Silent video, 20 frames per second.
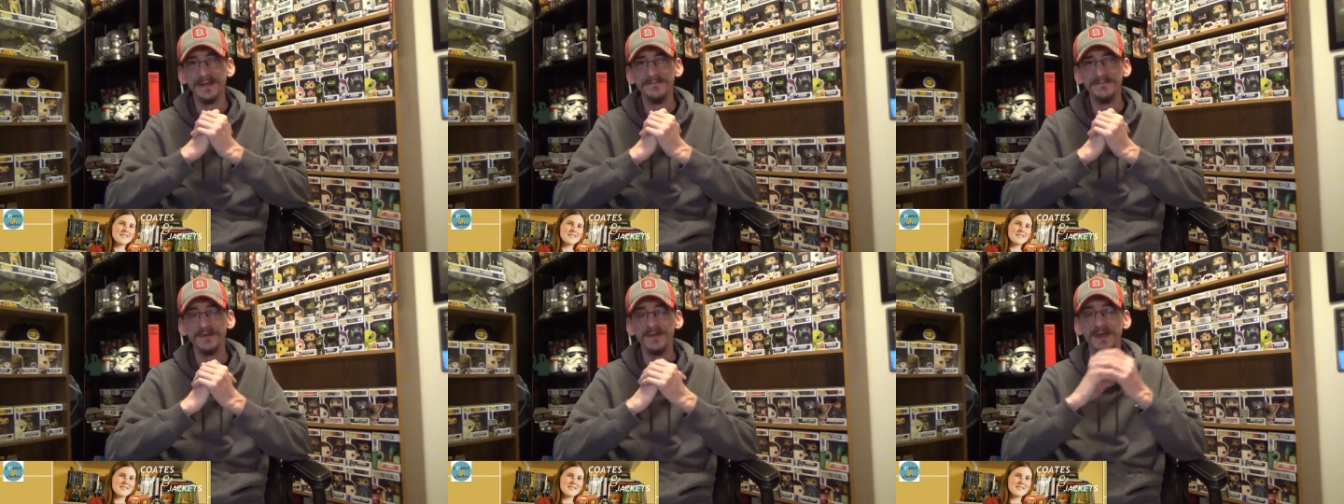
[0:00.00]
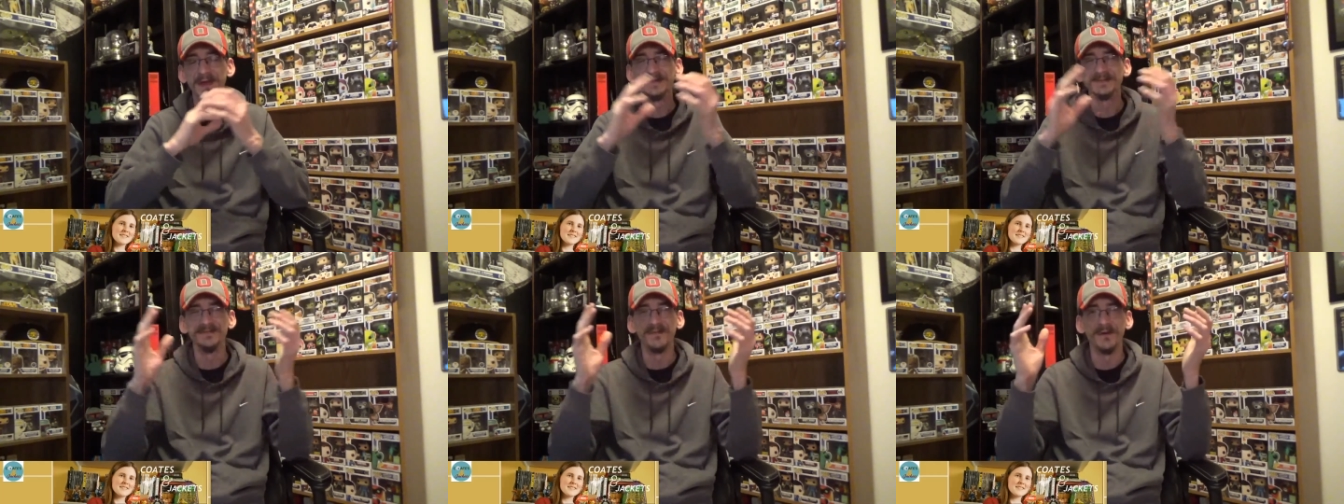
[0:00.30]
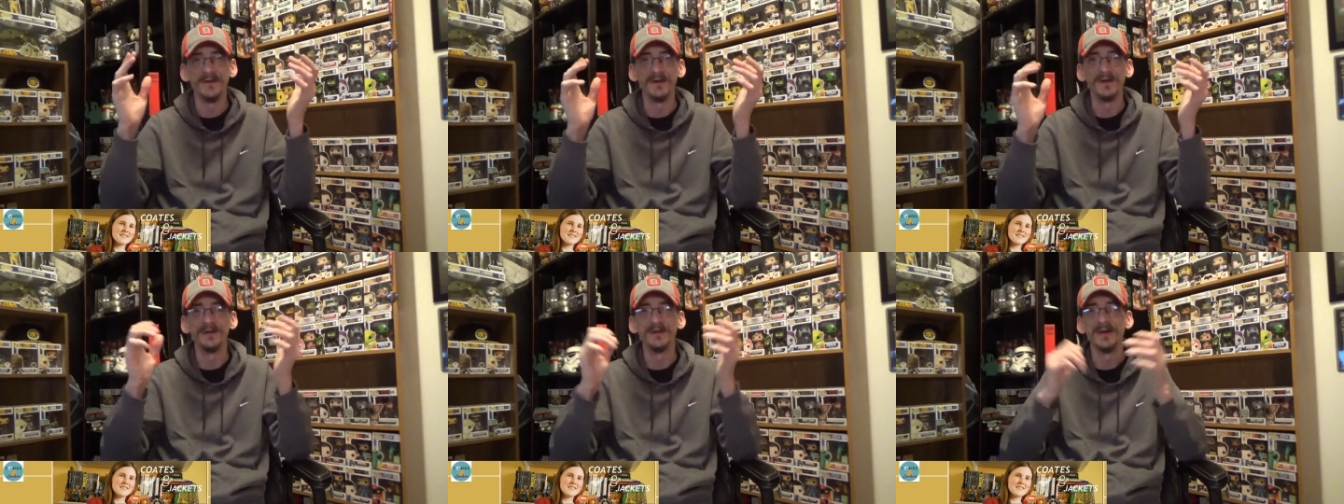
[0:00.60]
If you guys have
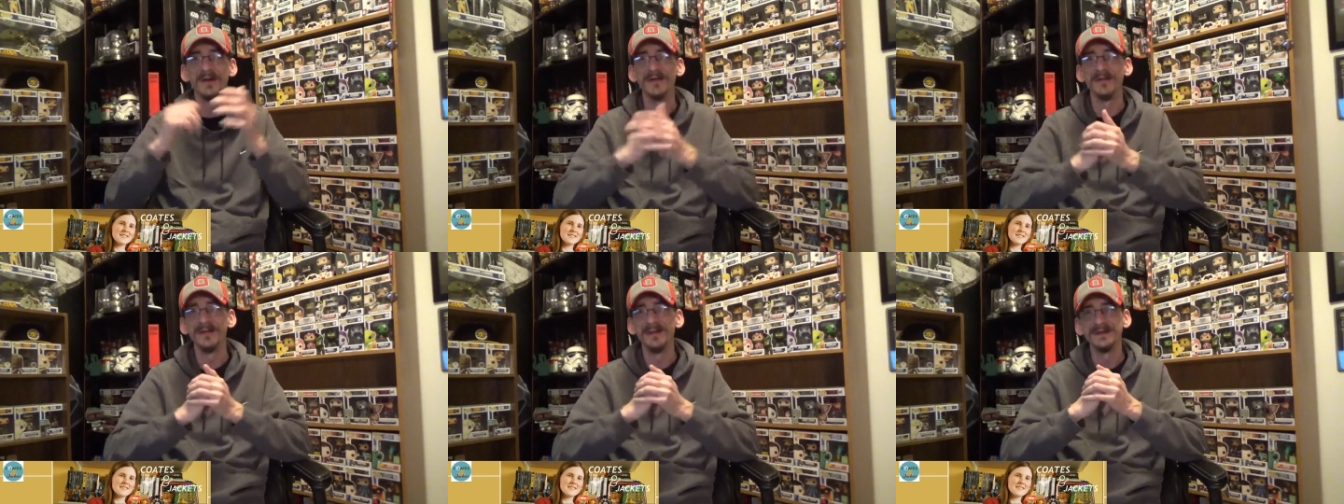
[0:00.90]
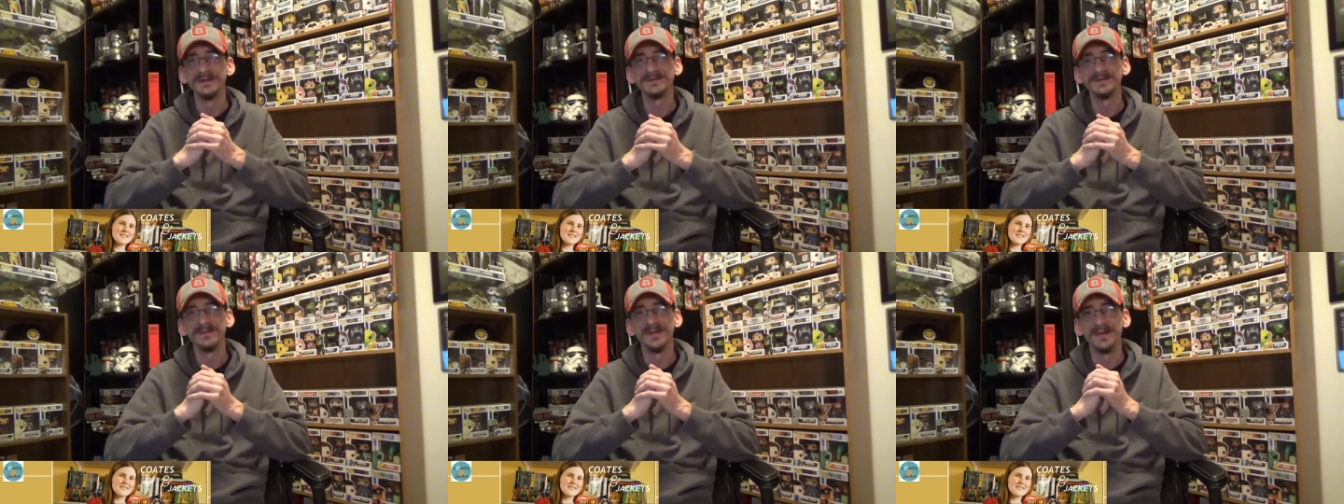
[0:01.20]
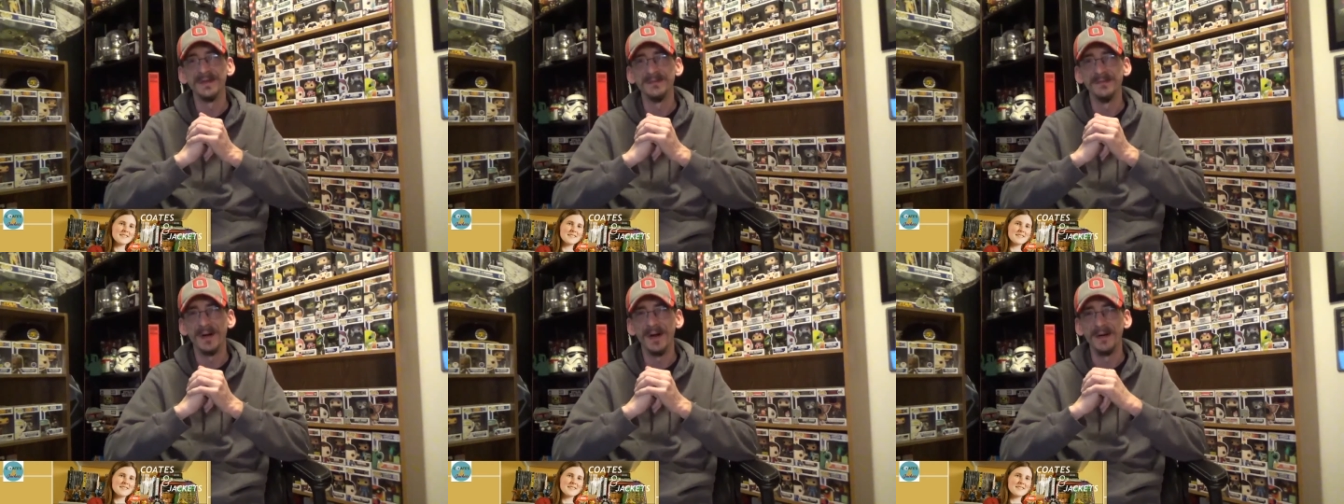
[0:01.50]
already done this,
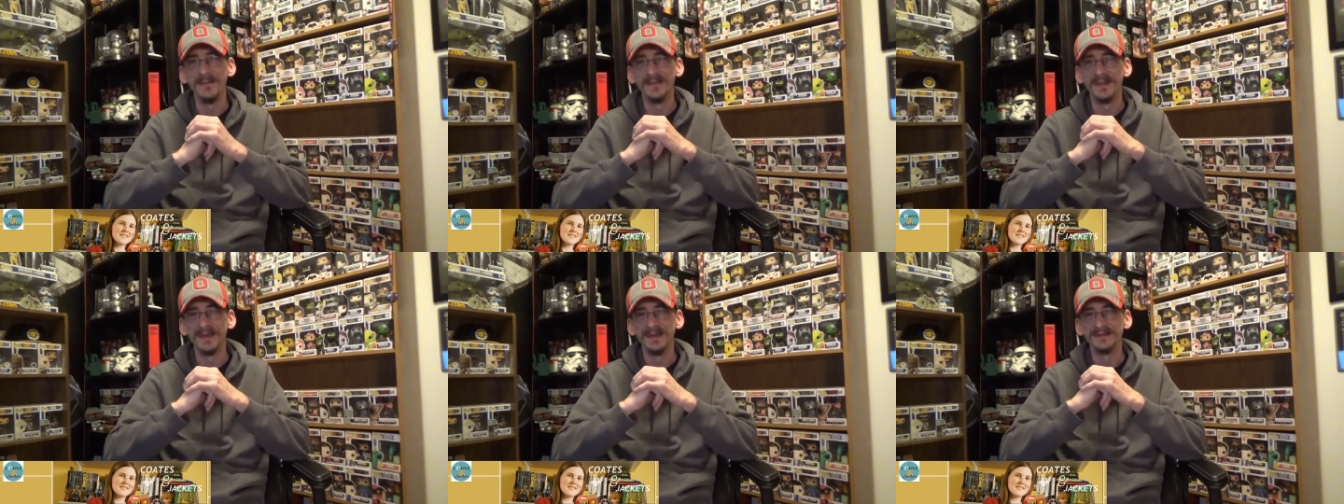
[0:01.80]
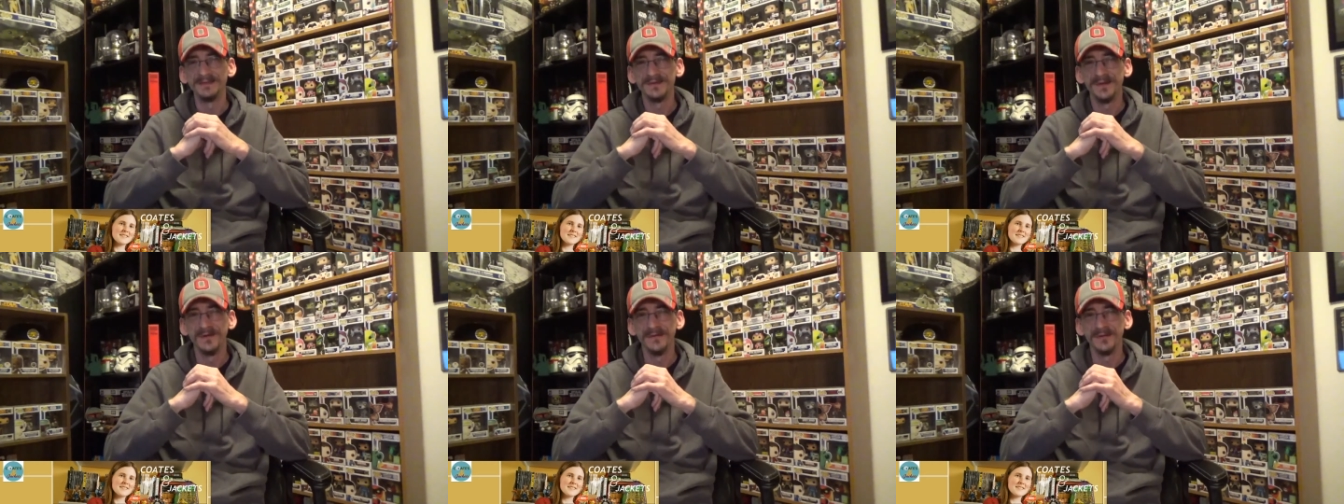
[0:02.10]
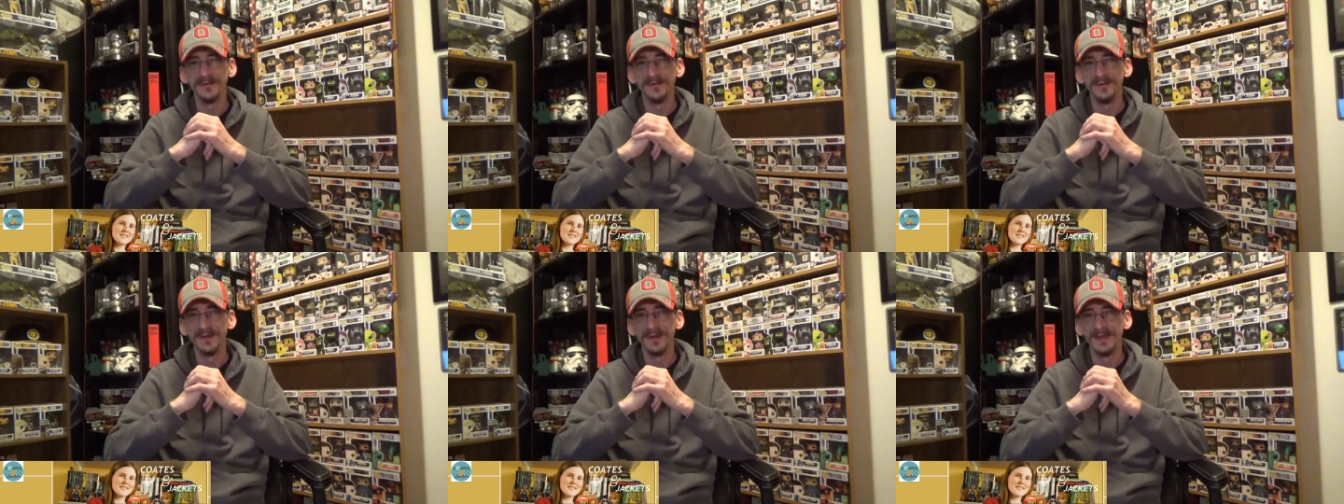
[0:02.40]
then by means don't
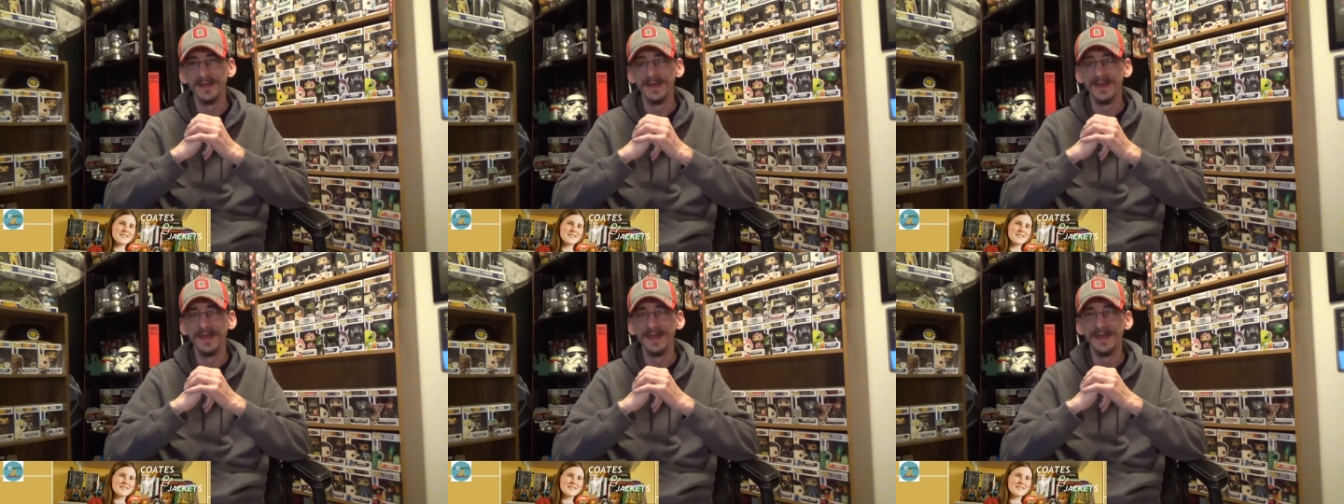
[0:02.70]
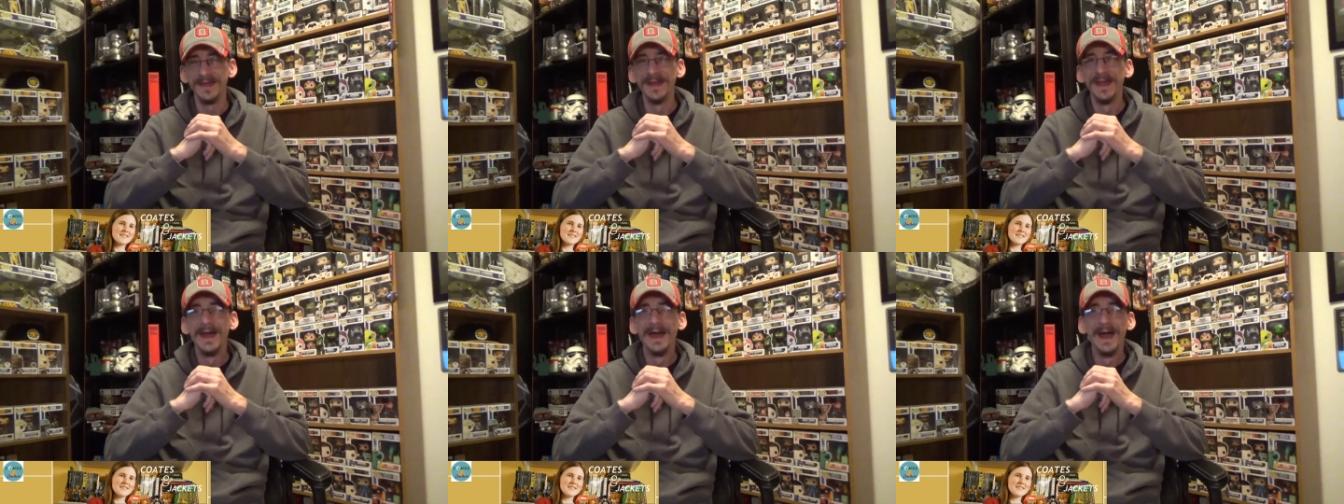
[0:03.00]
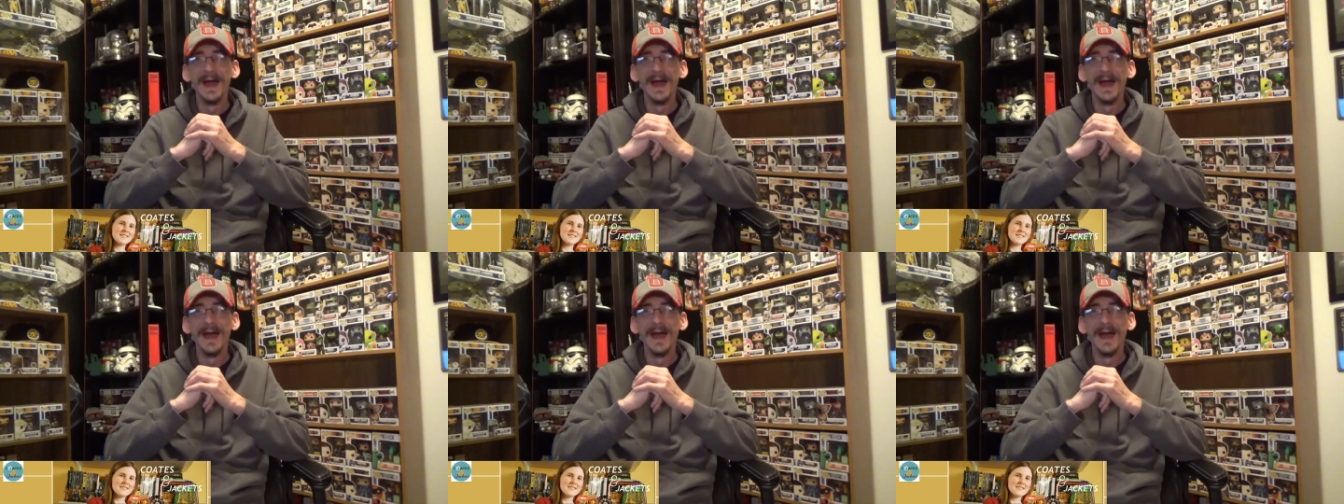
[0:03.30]
do it again.